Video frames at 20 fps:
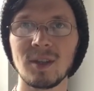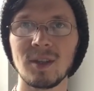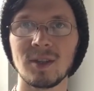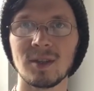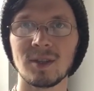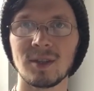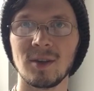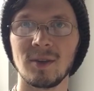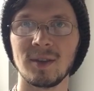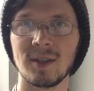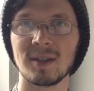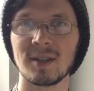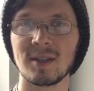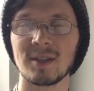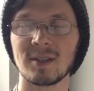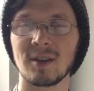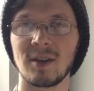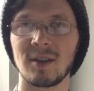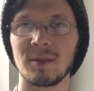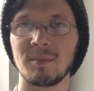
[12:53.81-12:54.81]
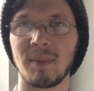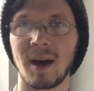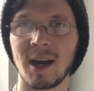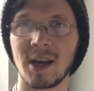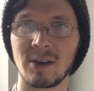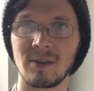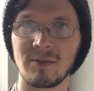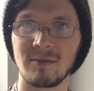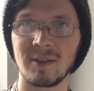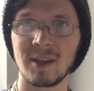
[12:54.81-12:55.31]
So this is called
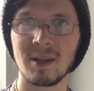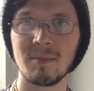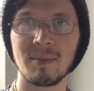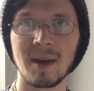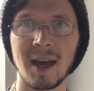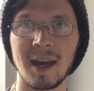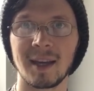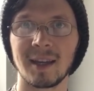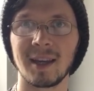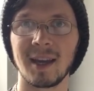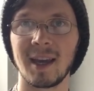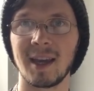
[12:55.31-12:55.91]
biofeedback